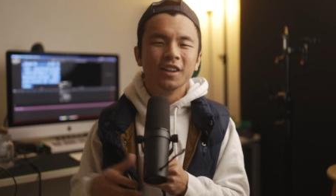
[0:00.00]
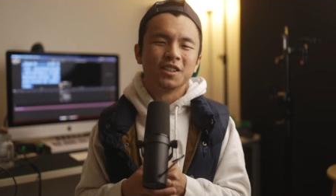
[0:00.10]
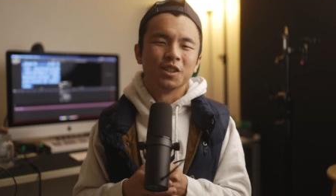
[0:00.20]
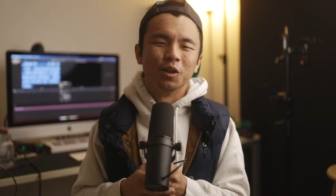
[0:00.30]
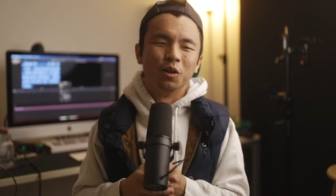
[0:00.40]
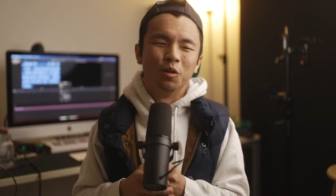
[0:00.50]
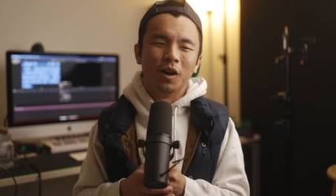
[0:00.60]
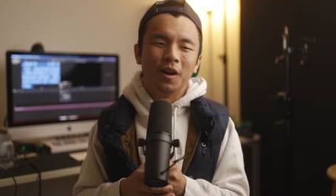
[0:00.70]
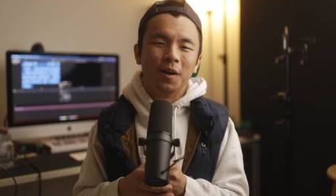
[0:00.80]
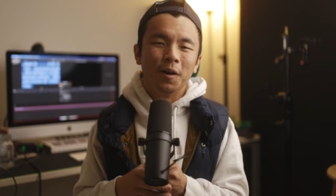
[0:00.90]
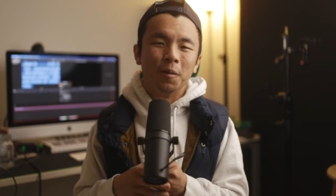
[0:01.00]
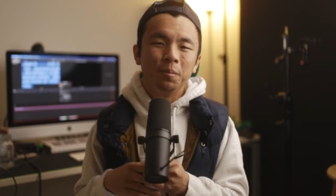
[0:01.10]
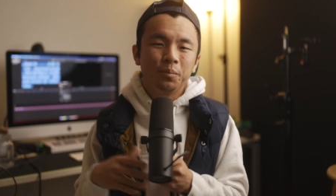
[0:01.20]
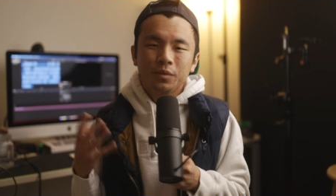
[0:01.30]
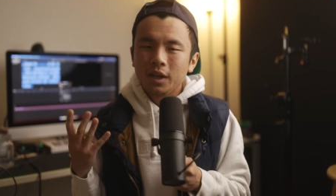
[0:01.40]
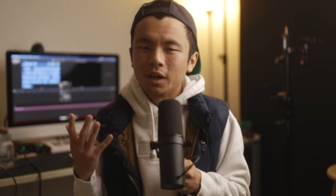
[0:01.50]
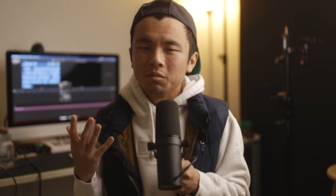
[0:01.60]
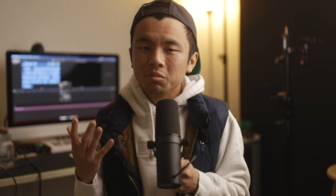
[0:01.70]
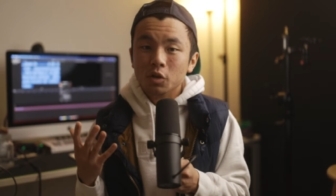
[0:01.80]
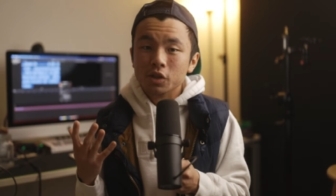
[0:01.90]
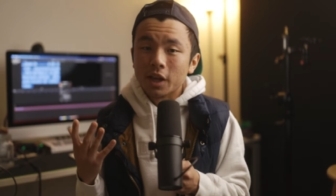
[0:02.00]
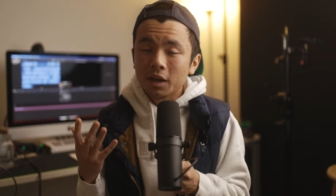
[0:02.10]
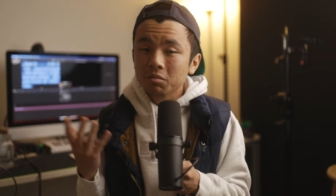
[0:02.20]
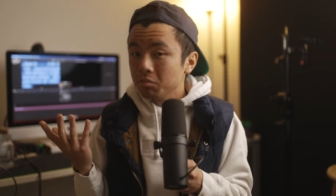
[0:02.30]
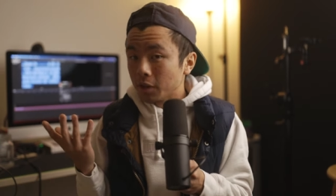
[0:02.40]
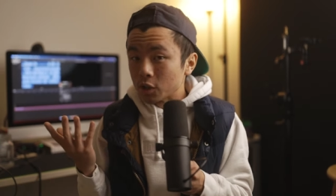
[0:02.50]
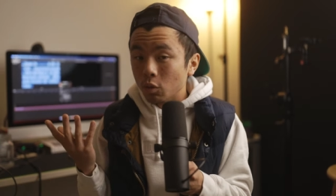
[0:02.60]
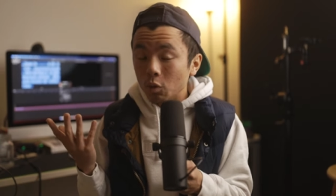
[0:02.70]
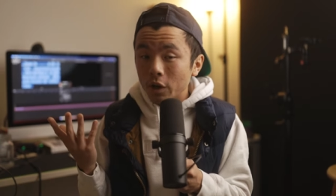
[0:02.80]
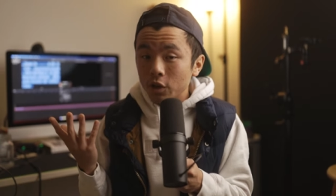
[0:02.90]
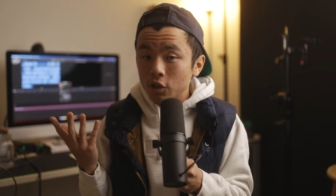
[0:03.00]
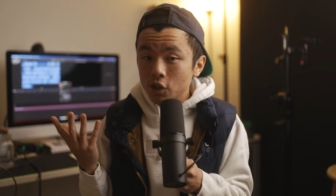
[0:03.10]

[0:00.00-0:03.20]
So um, yeah, there's that. That's one way you can